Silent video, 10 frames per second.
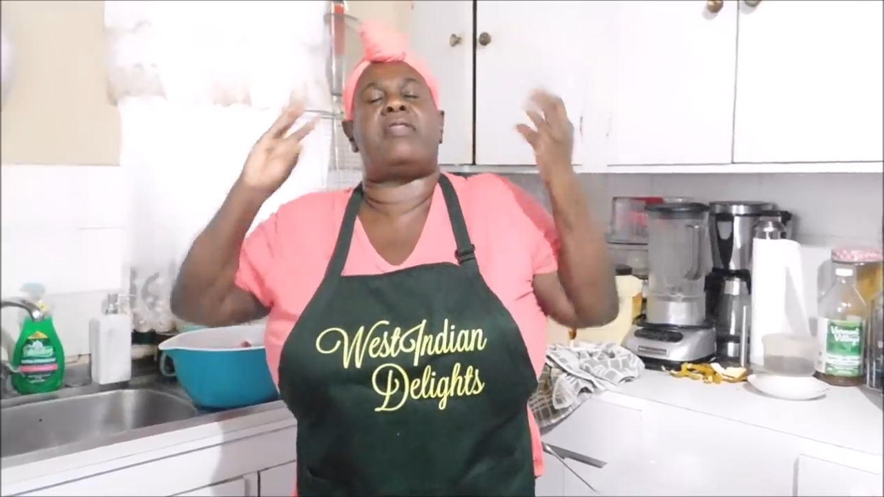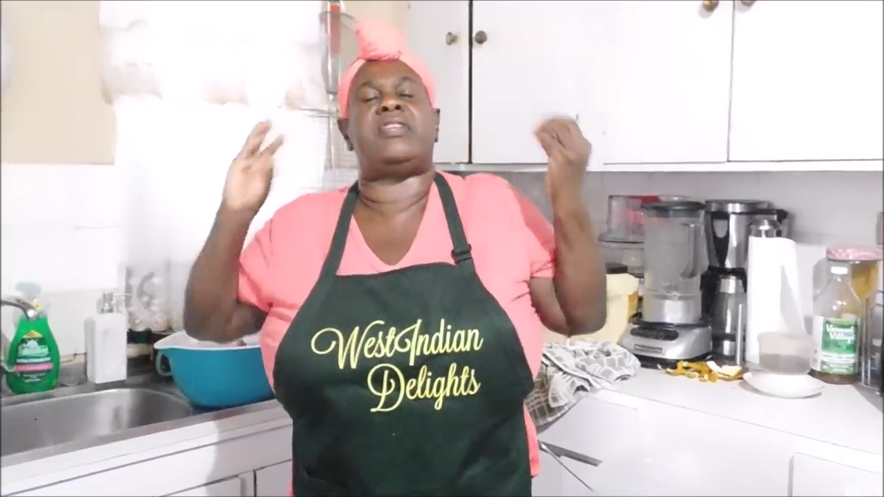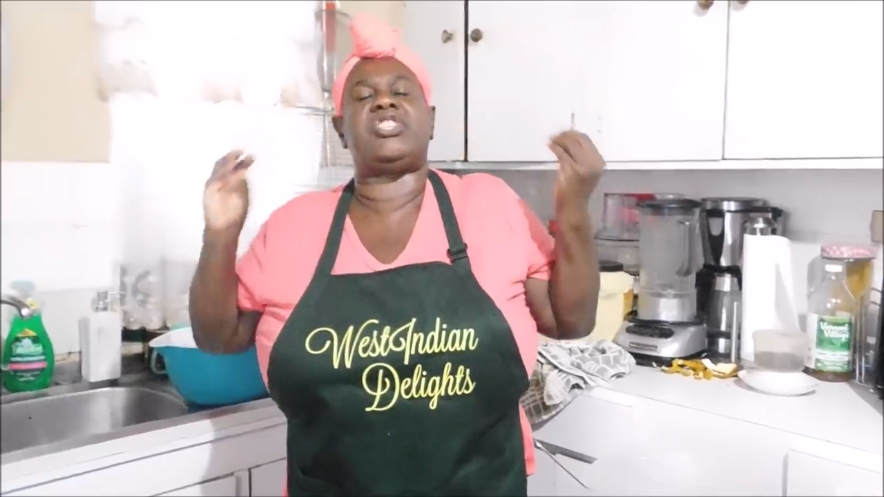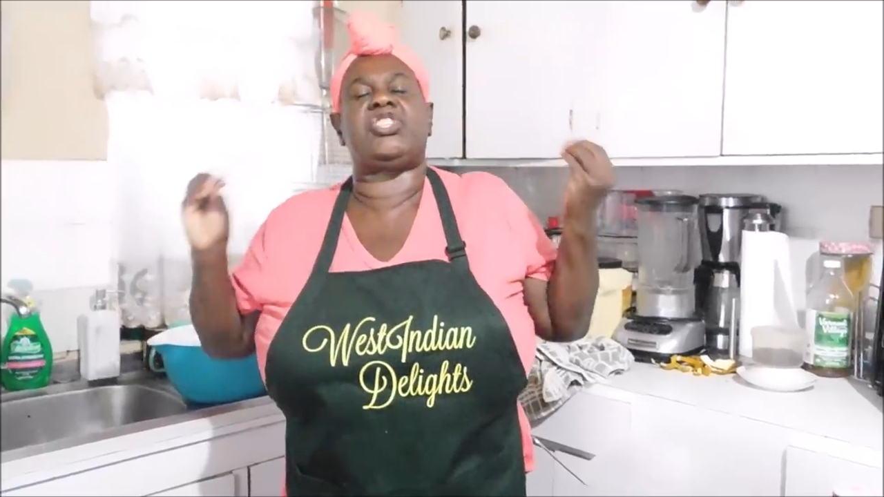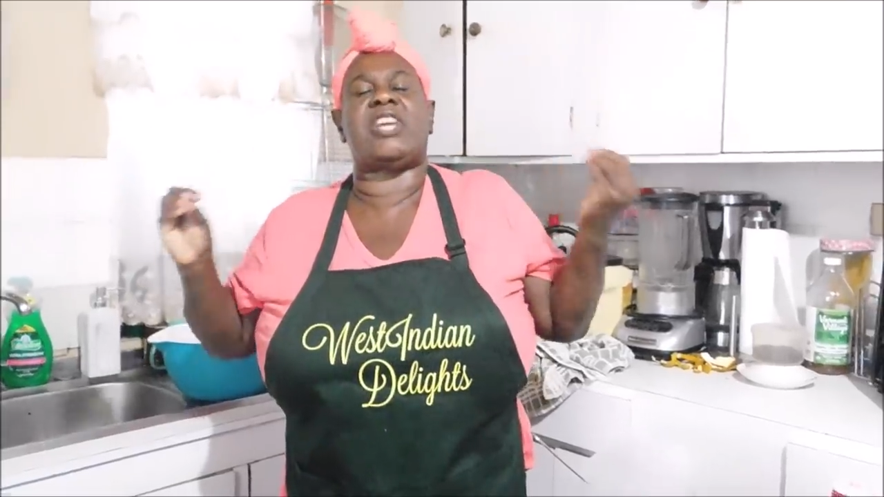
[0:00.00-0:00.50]
on
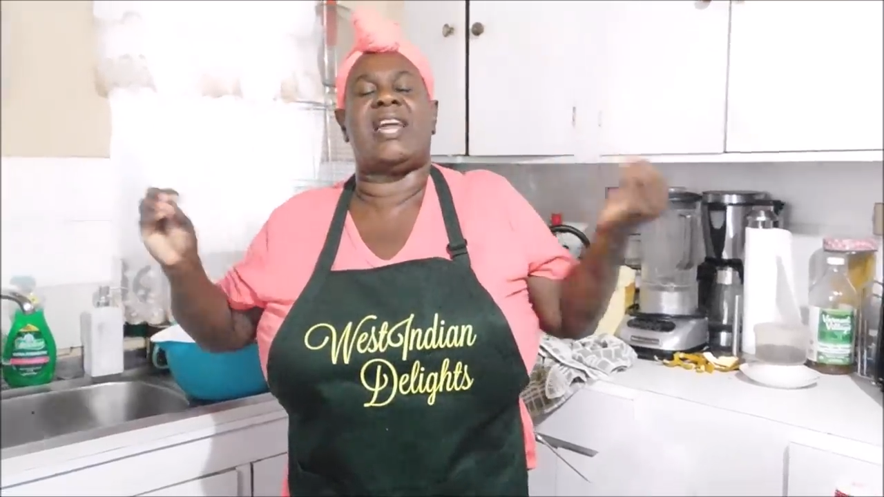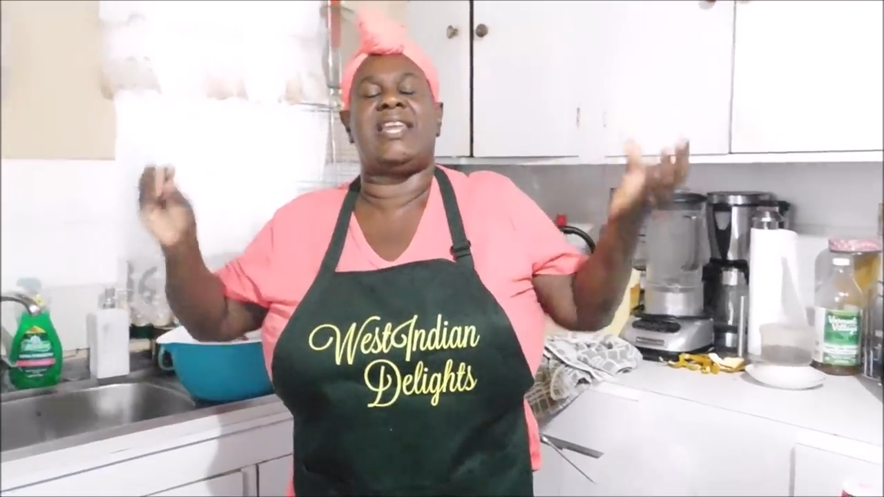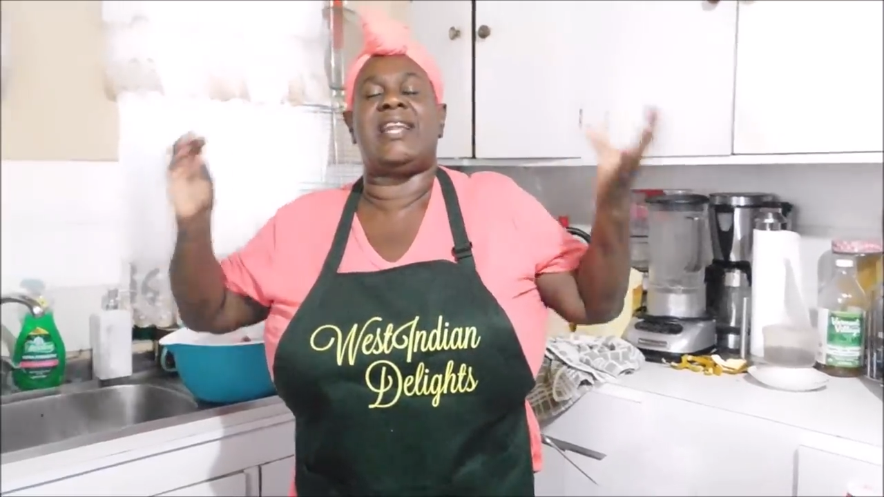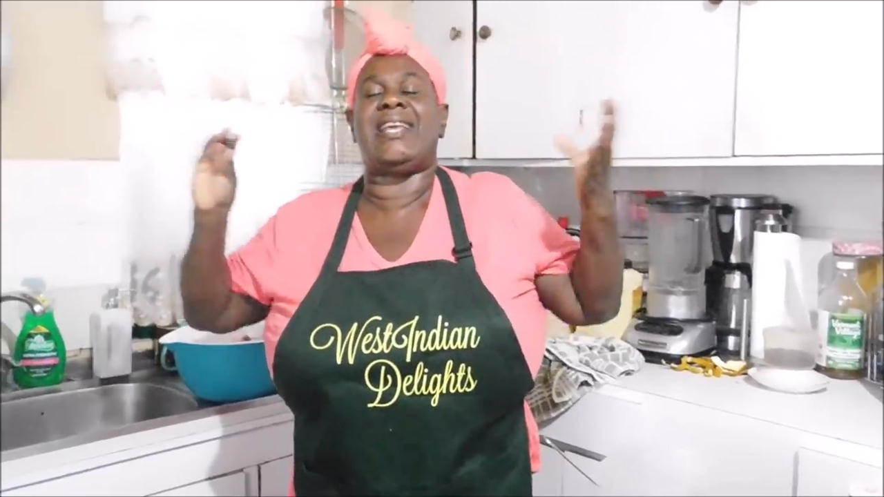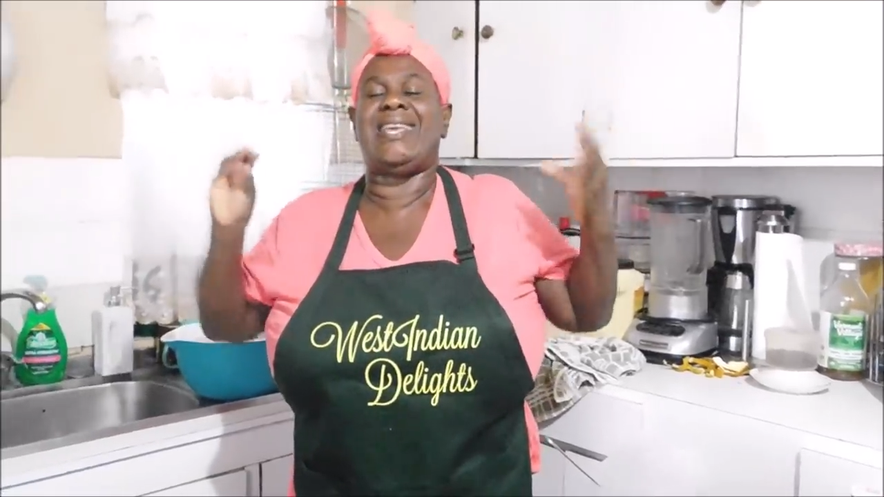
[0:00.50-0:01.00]
the
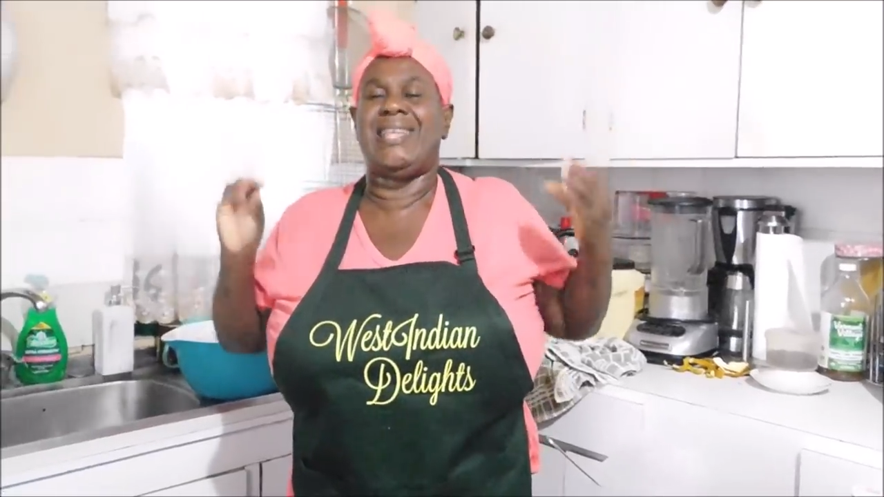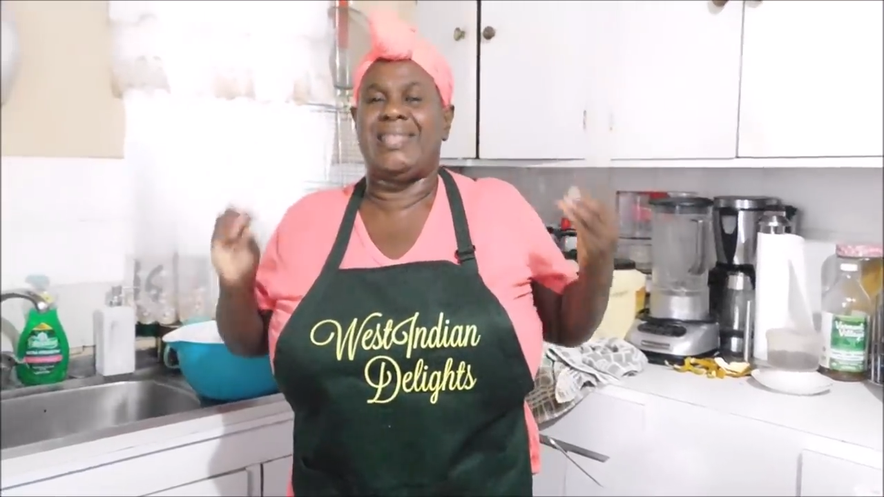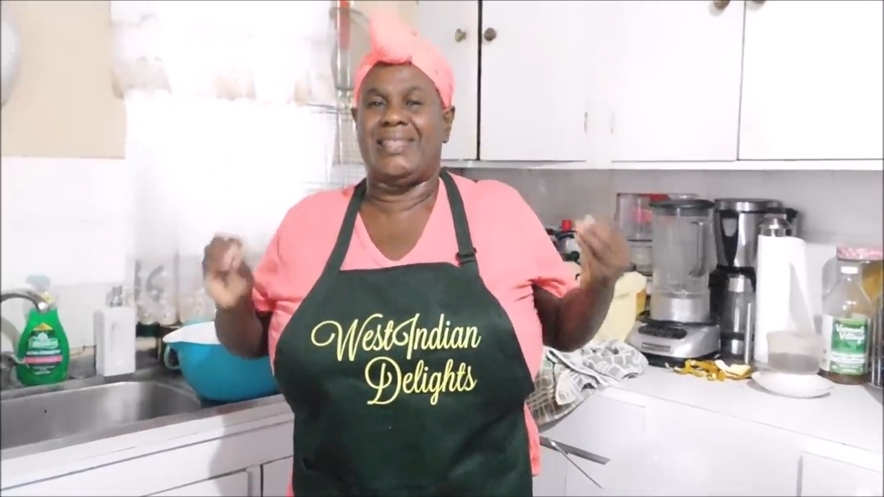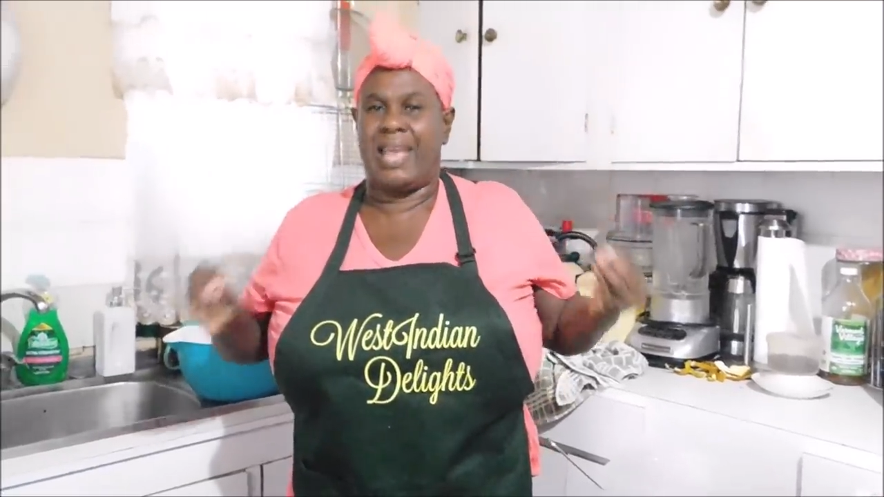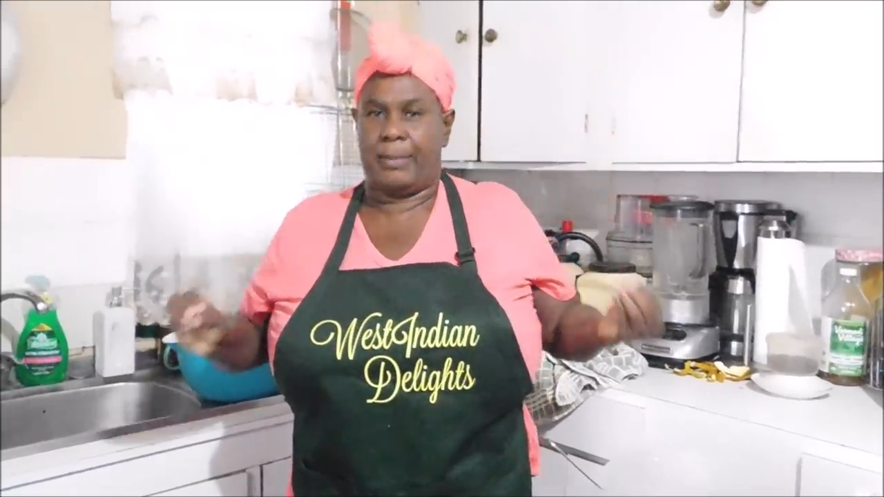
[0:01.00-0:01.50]
channel in
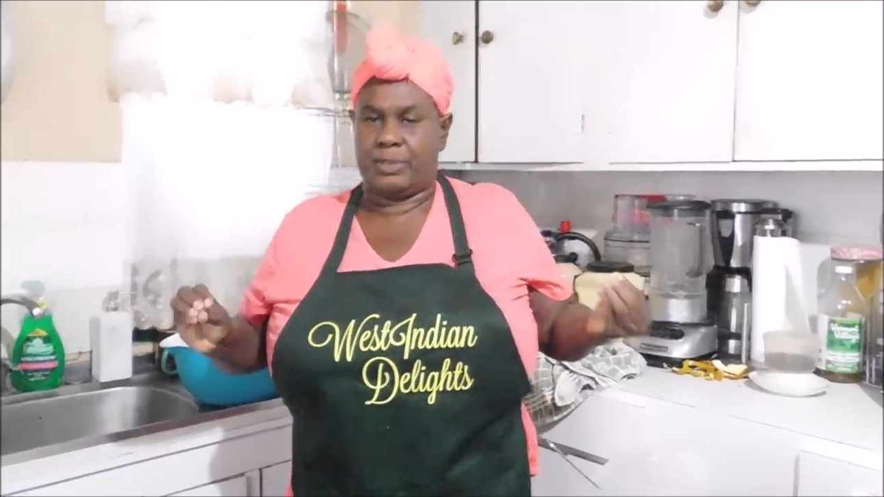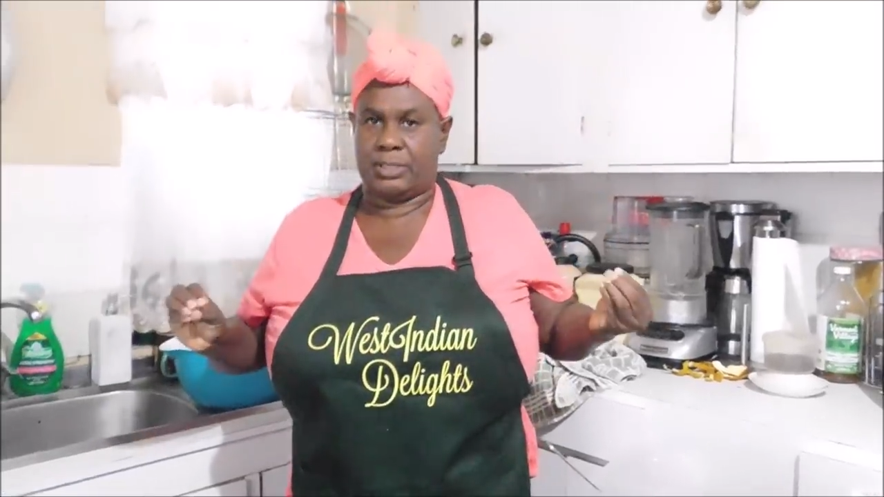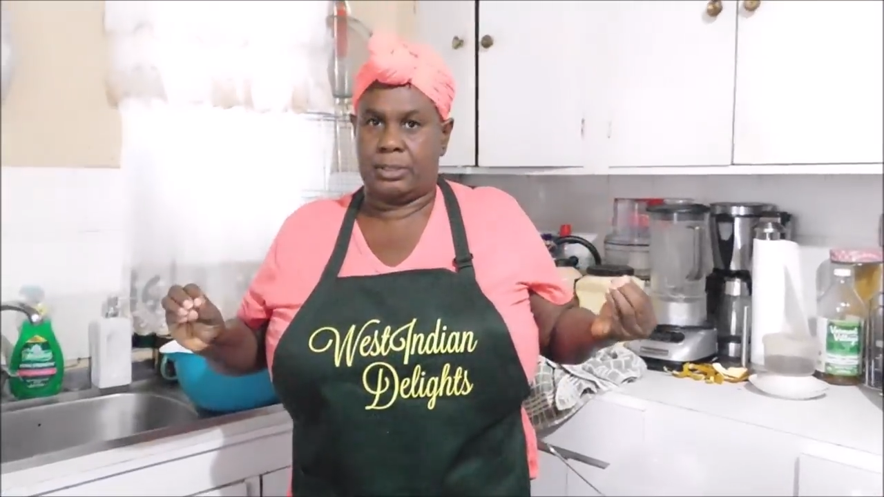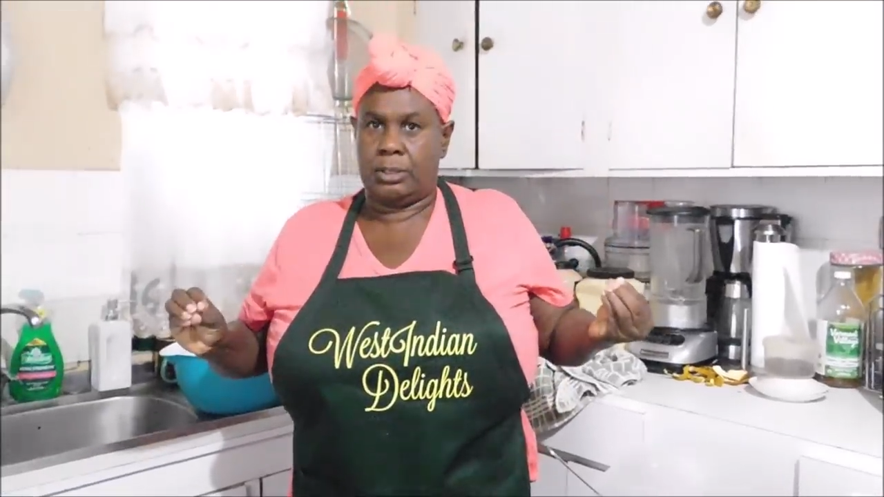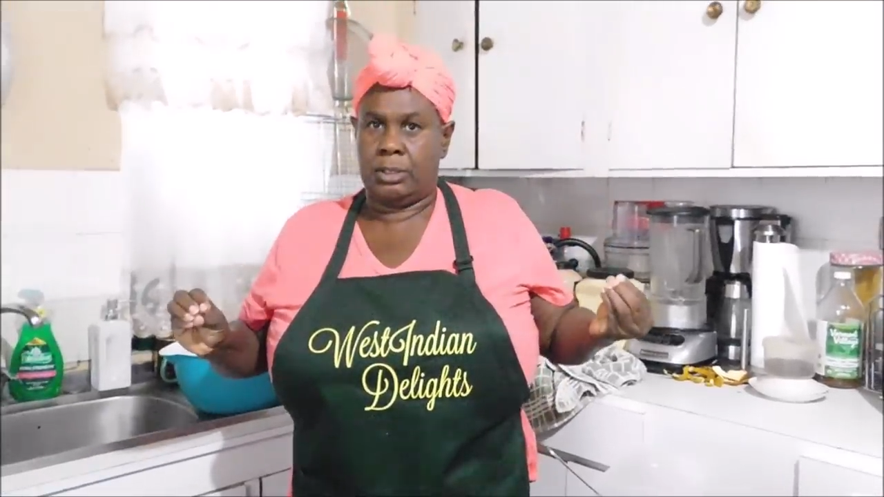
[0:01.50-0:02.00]
depth